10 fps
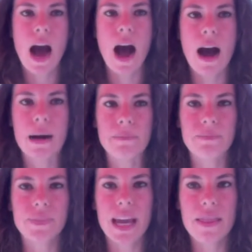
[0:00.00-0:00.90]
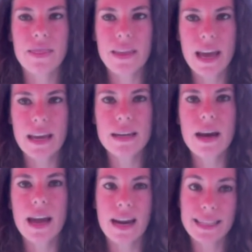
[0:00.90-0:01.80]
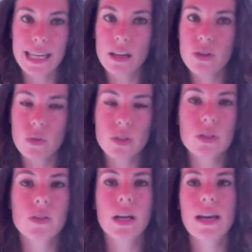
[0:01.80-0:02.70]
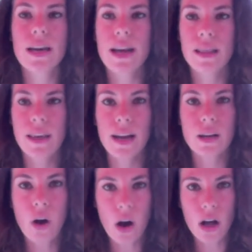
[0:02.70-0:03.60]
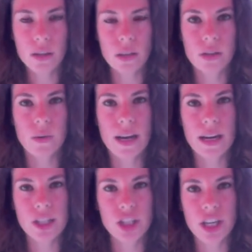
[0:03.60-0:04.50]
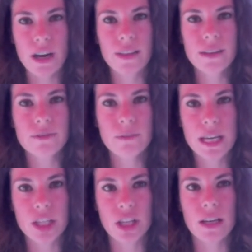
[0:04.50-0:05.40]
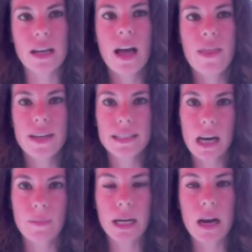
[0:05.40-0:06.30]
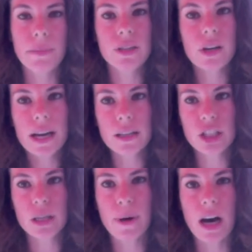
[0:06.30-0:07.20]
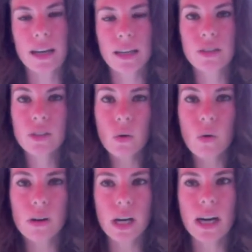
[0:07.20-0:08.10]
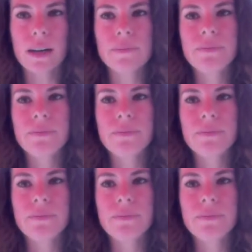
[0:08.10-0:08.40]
Um, and then, and I take notes during it, and then I call you and I share the information that is coming up in your energy body, in your aura.